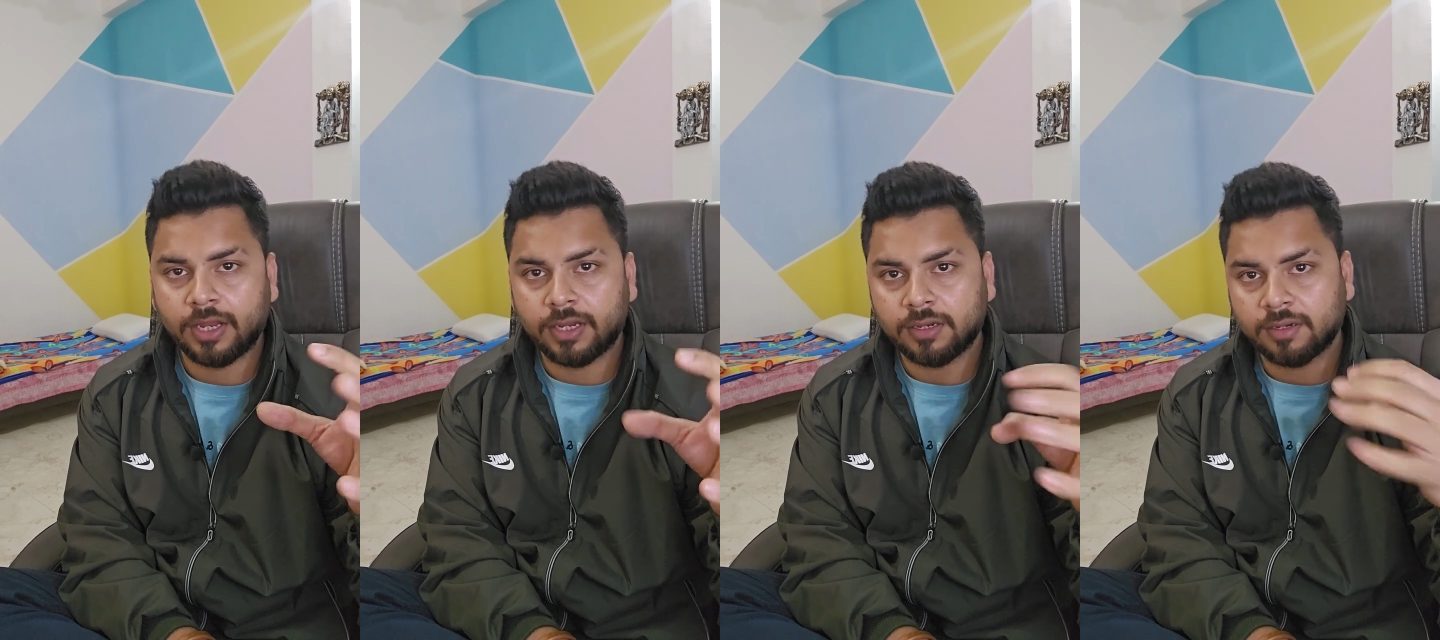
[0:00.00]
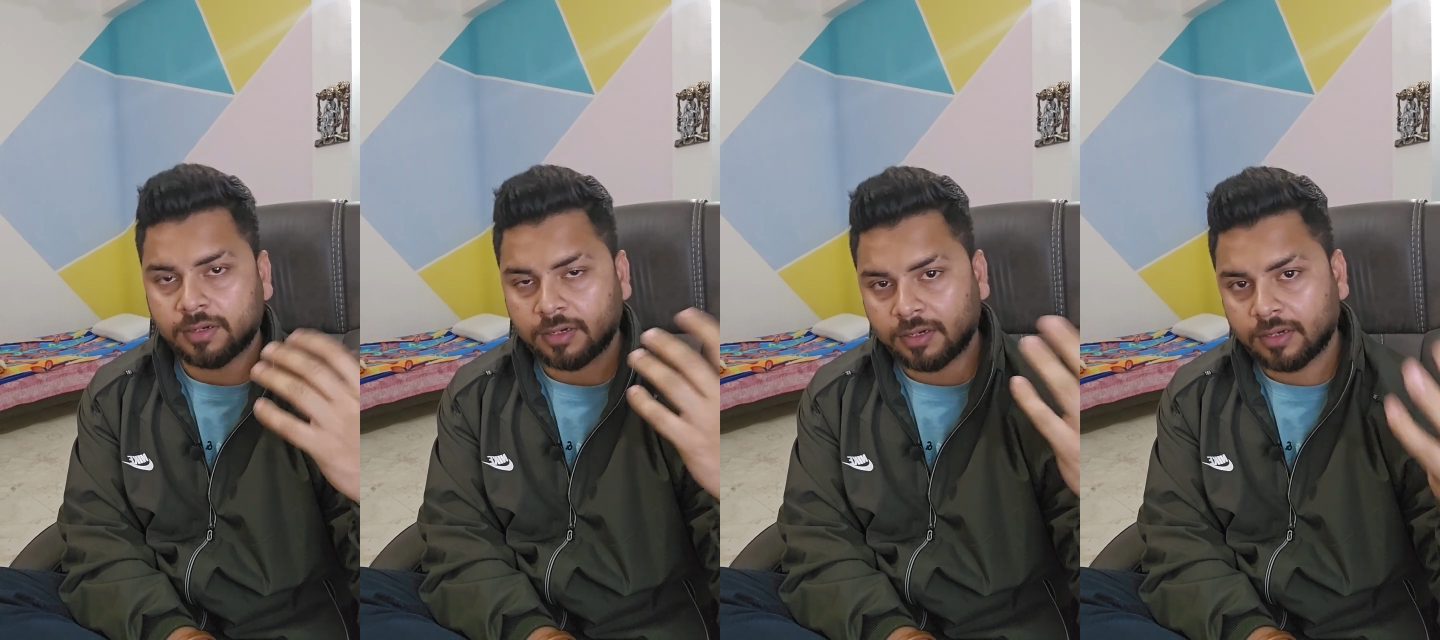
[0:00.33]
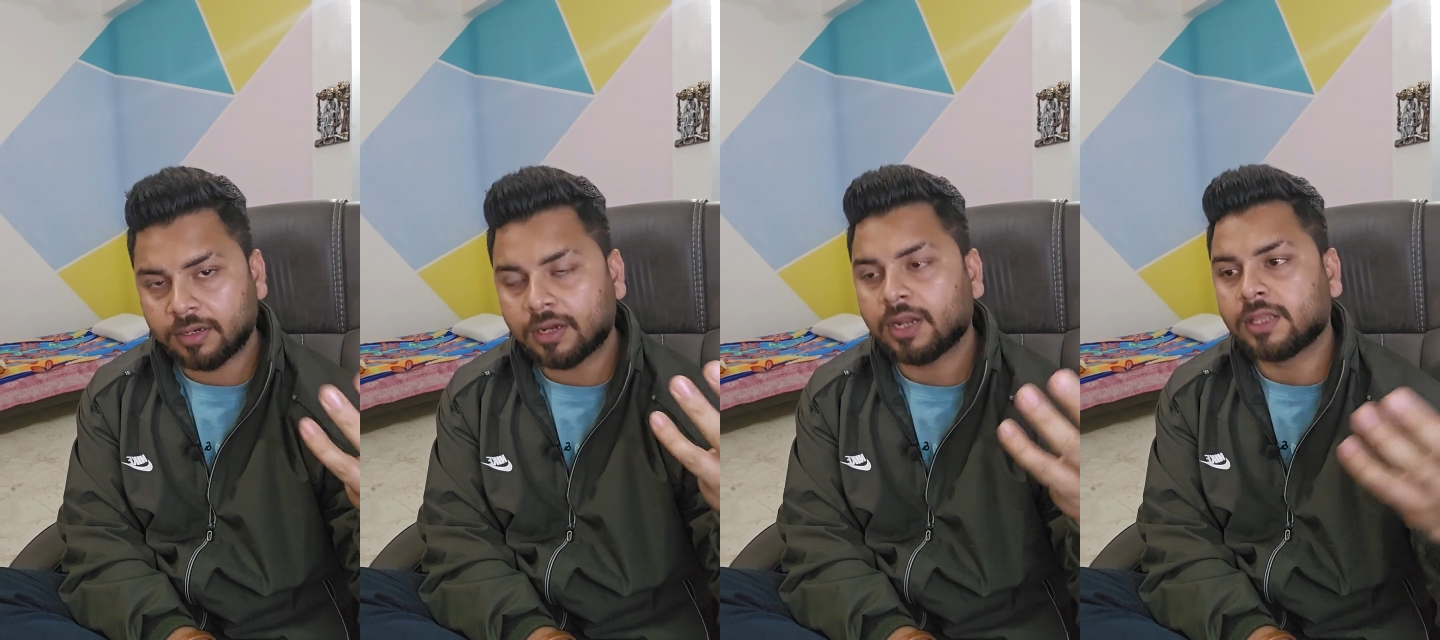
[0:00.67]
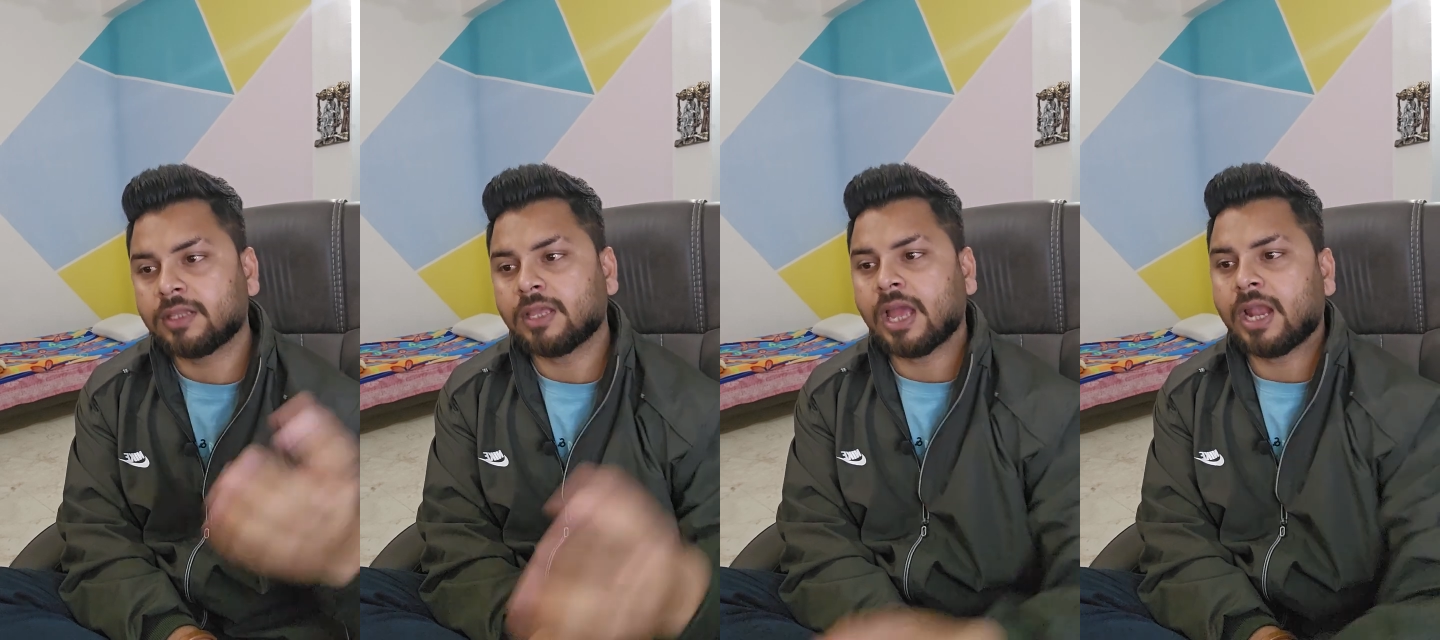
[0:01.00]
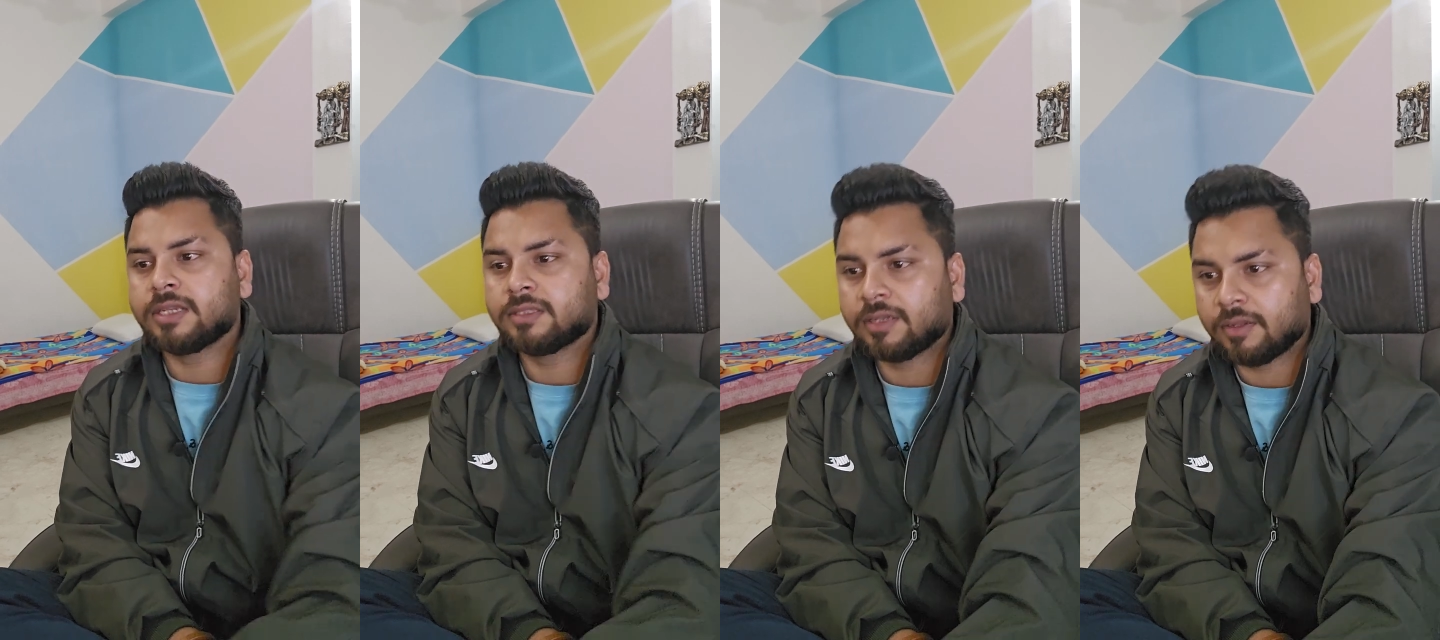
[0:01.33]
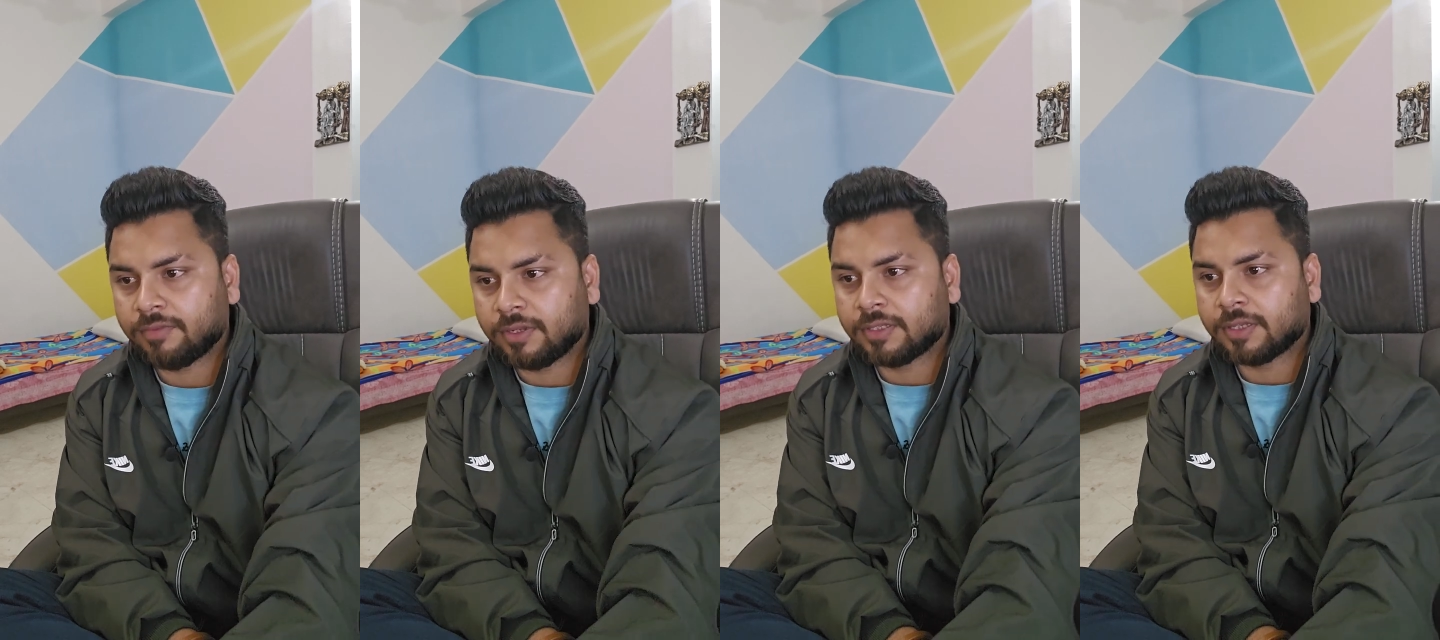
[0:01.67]
in running the ads and
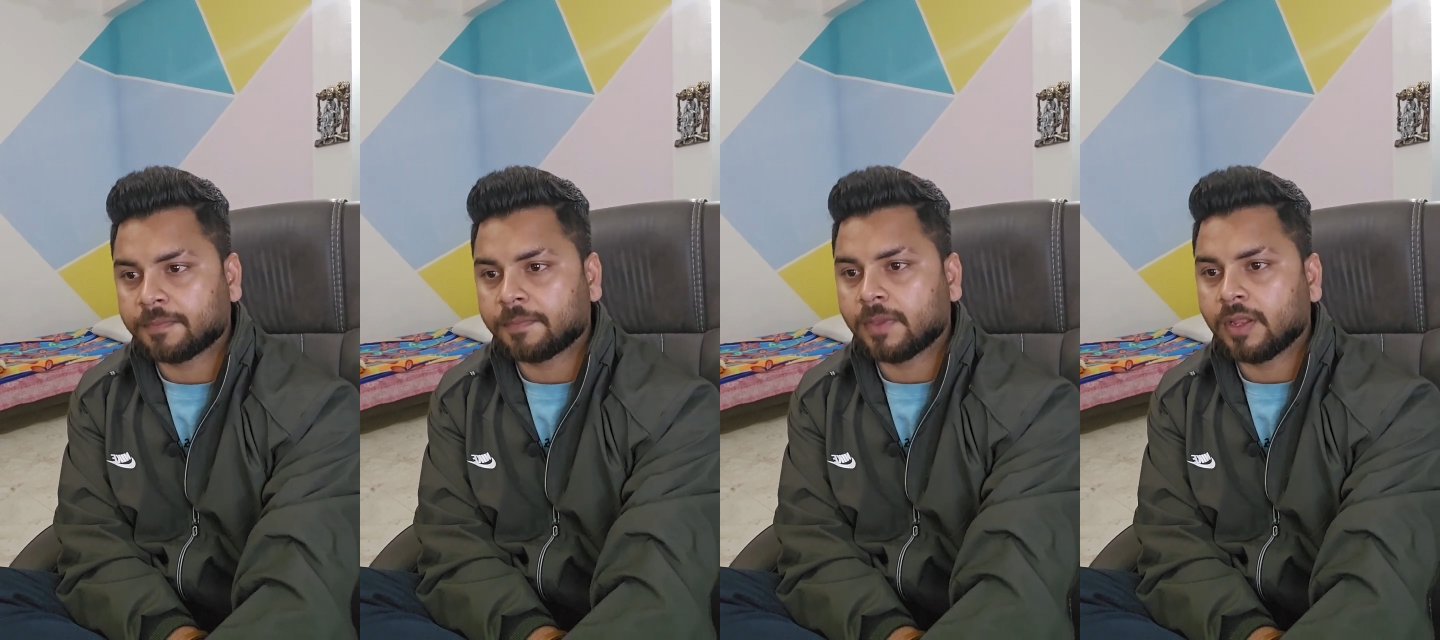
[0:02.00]
everything.